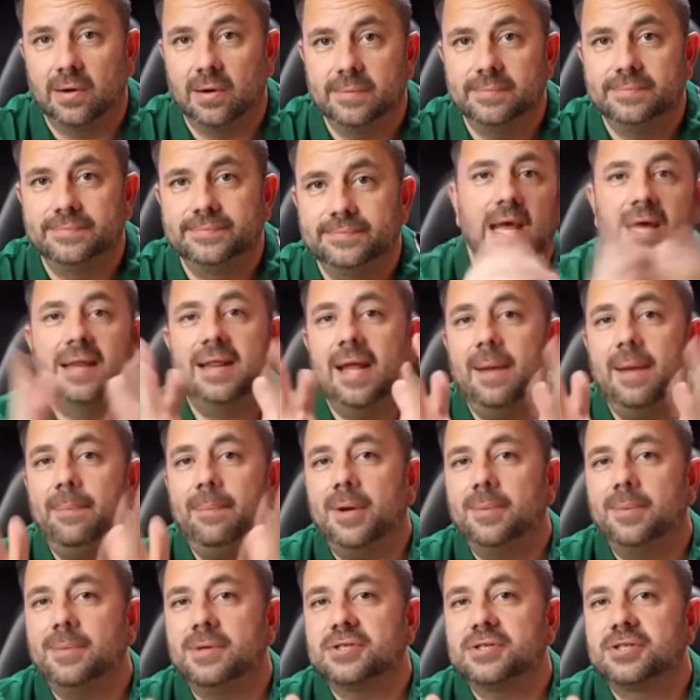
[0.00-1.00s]

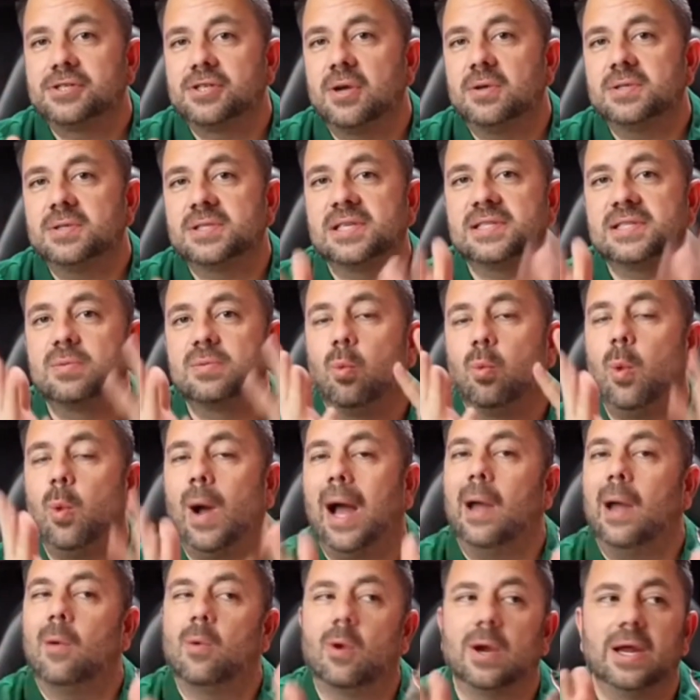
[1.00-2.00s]

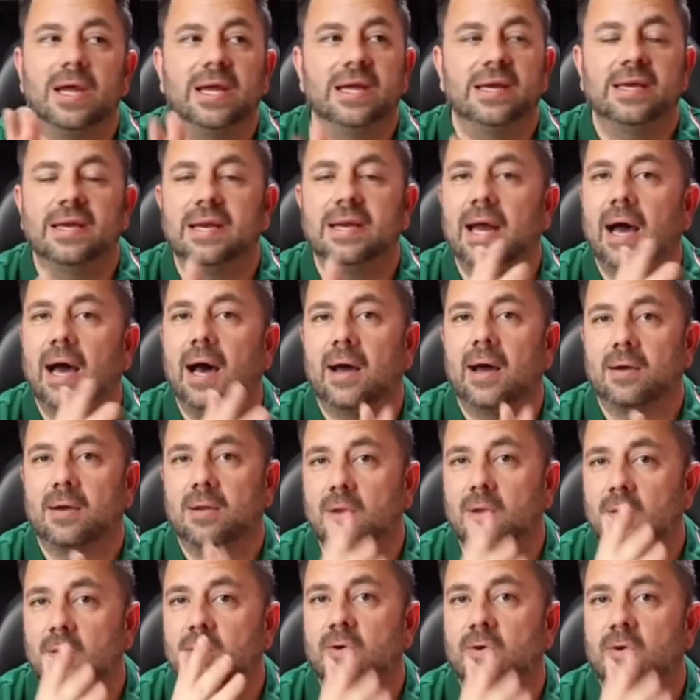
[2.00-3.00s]
Whoa, he had a newer
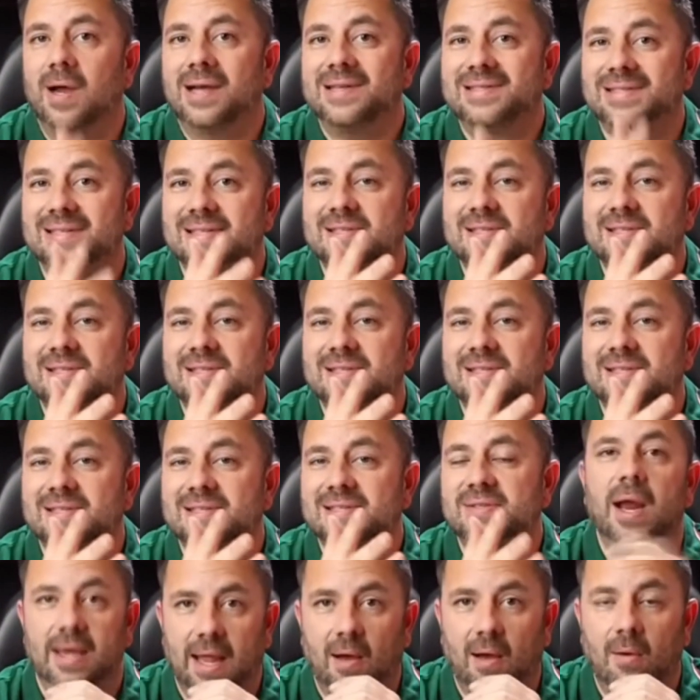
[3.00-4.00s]
S-Class.
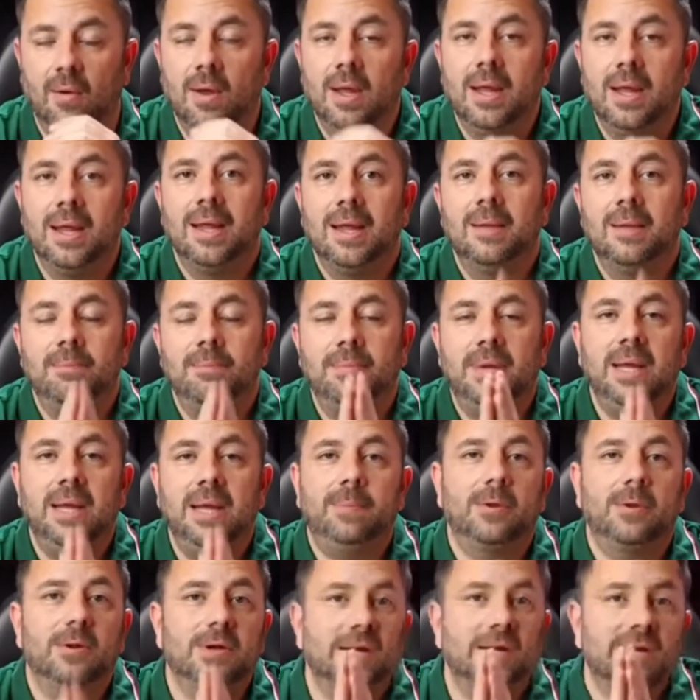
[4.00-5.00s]
Okay, okay.
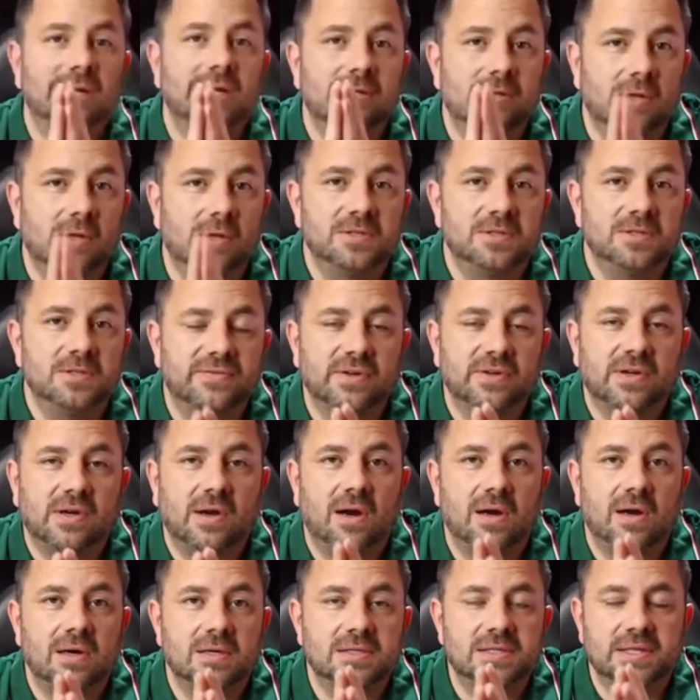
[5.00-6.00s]
They're getting loans for
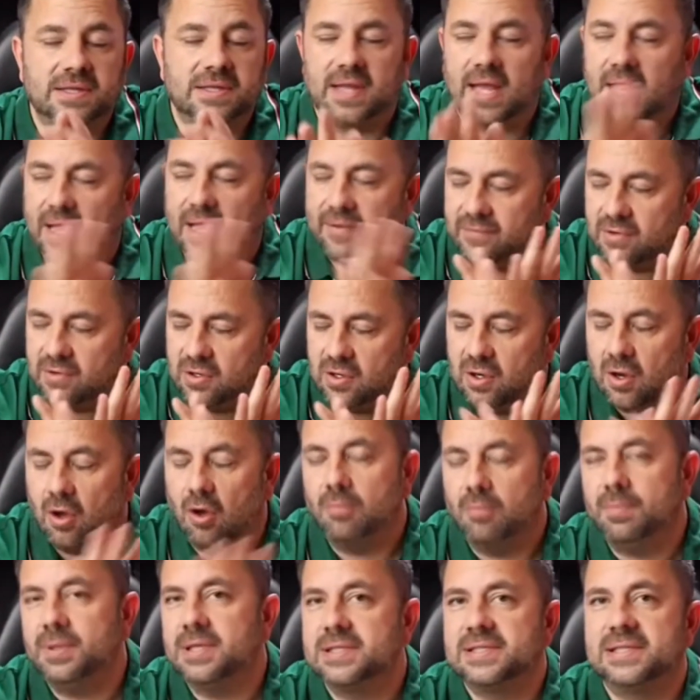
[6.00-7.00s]
cars that they have no
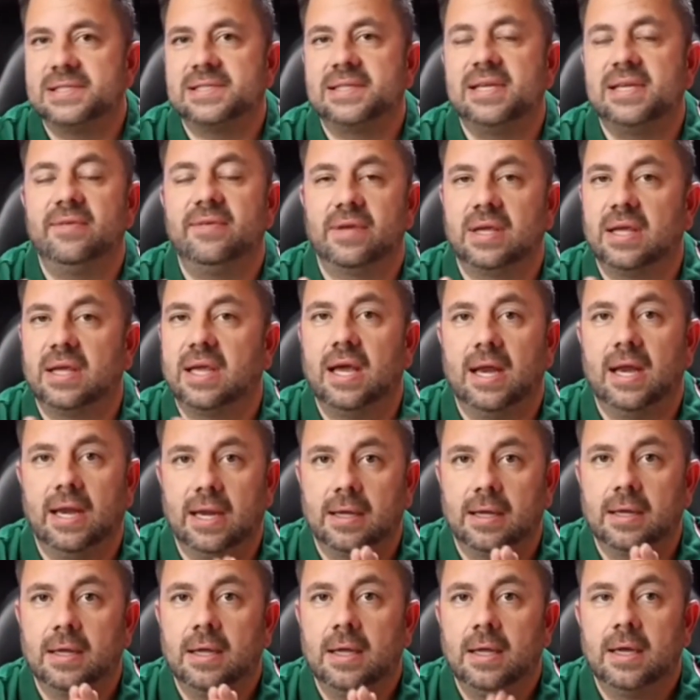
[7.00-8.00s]
business even
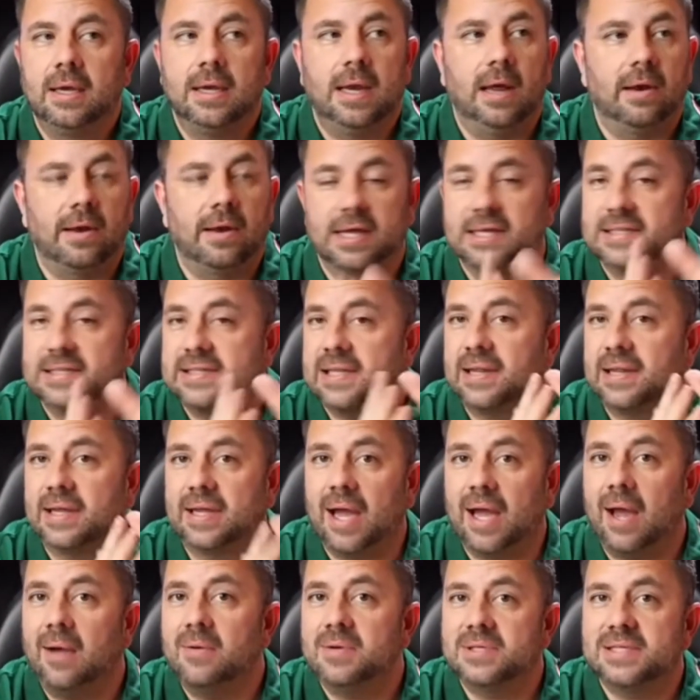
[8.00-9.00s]
getting. Now, like I said, the
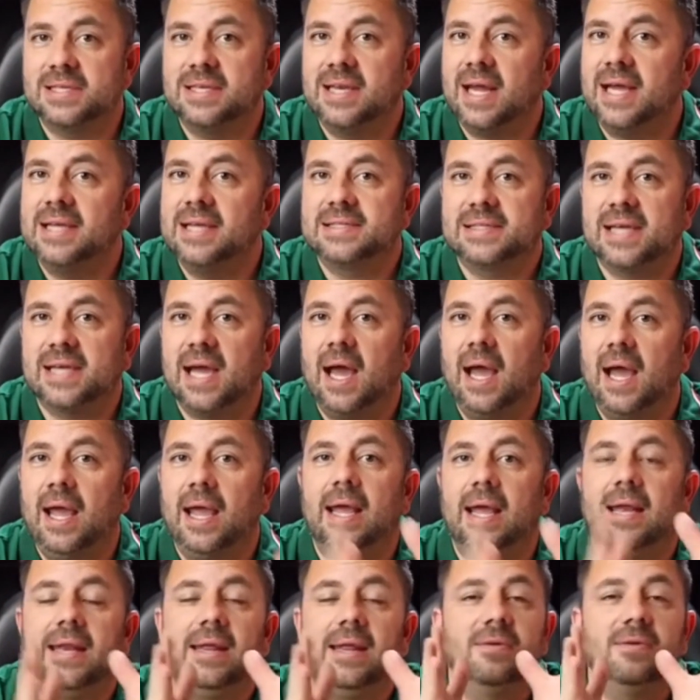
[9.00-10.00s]
guy was a nice guy,
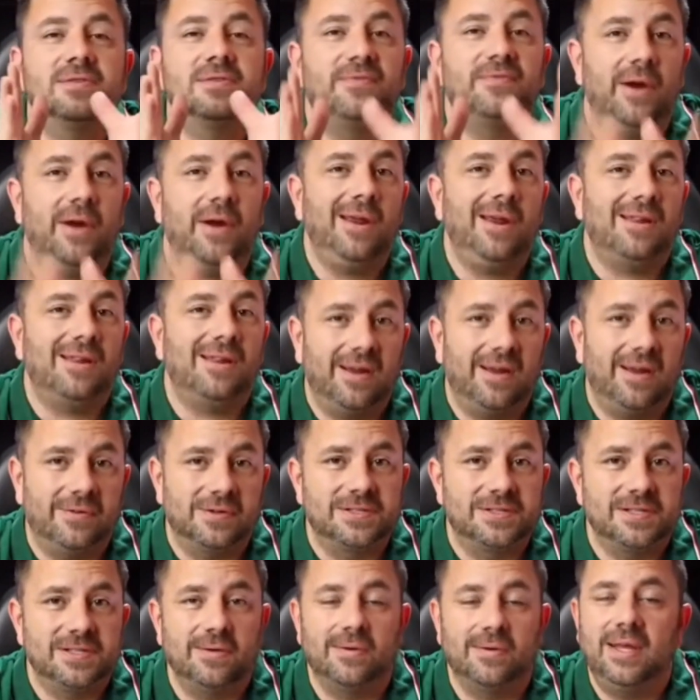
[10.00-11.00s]
and he was very clever
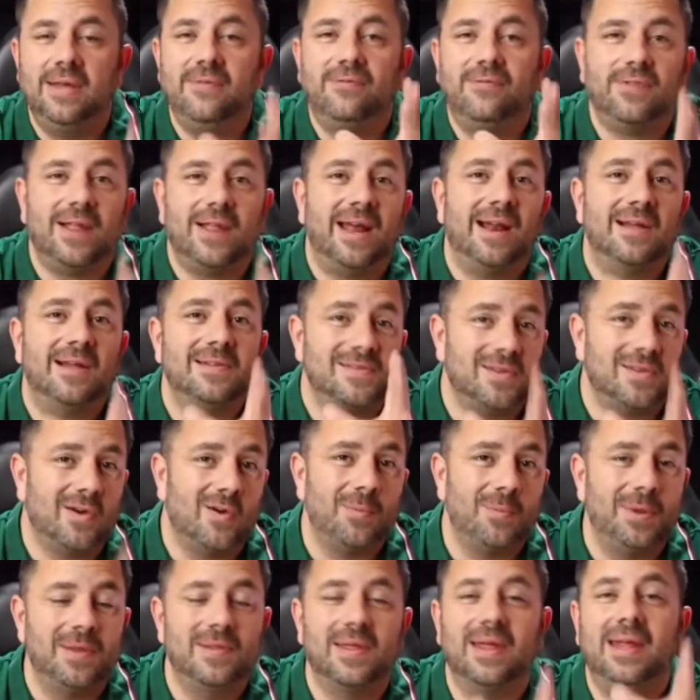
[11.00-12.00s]
too. He flat out told
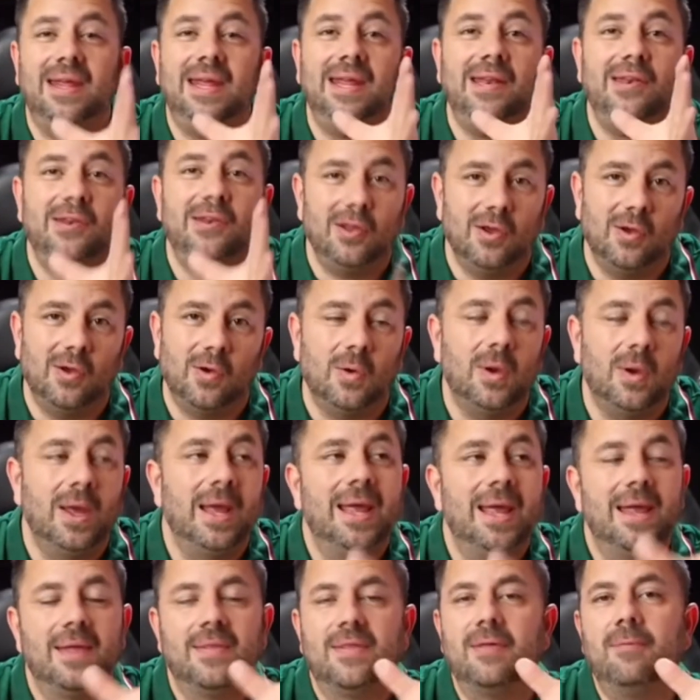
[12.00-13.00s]
me that he knew
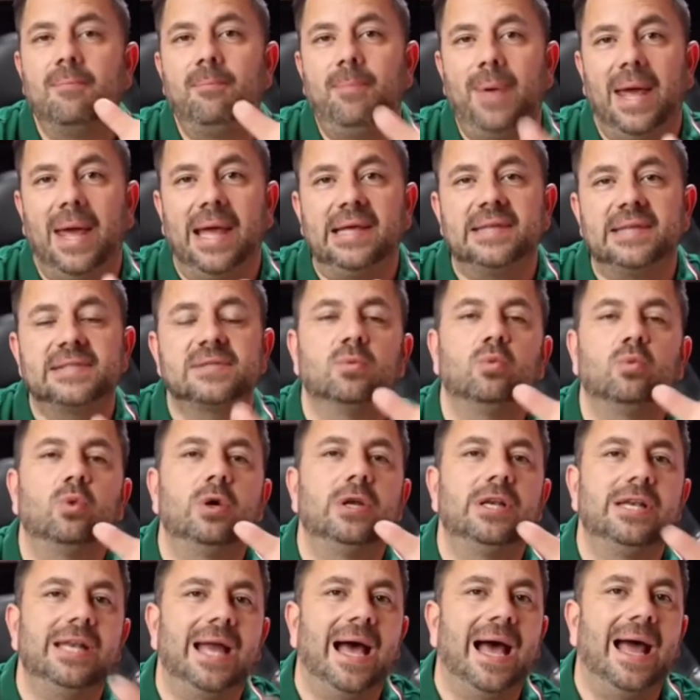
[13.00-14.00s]
the banks
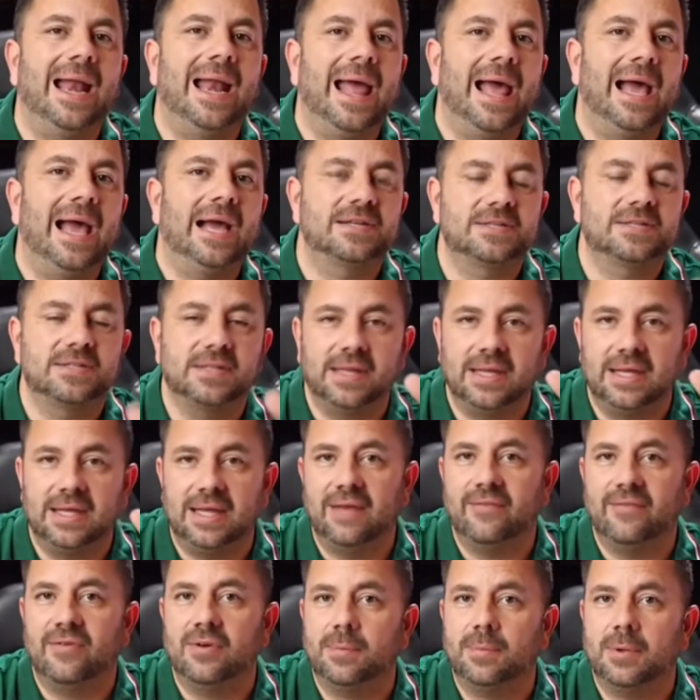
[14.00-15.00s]
would not actually
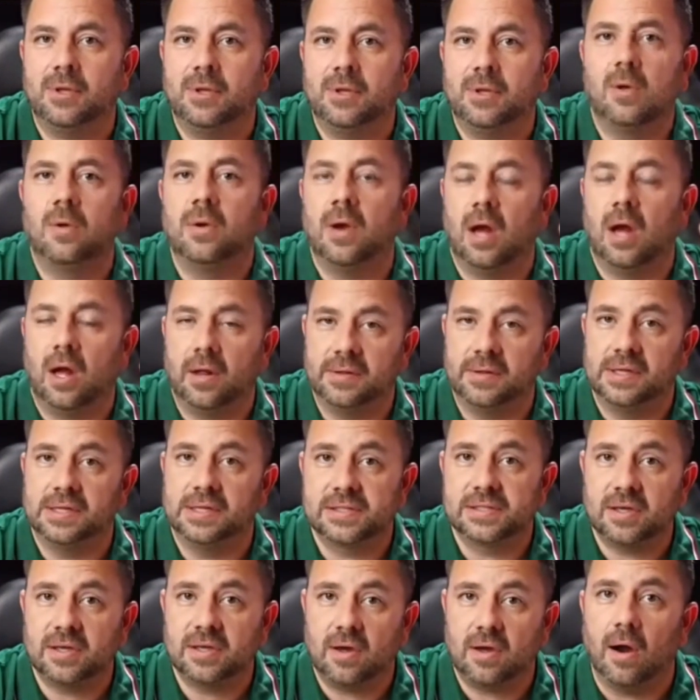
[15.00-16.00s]
give him a loan on this
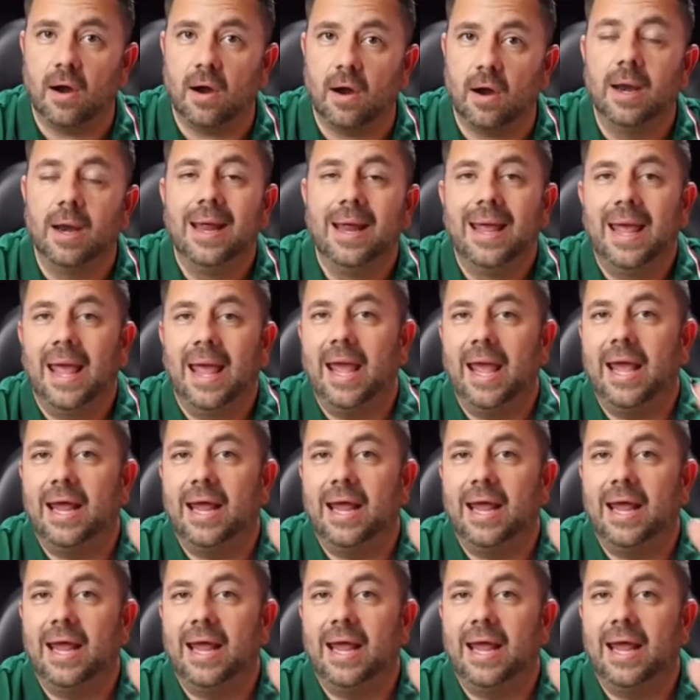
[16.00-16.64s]
car.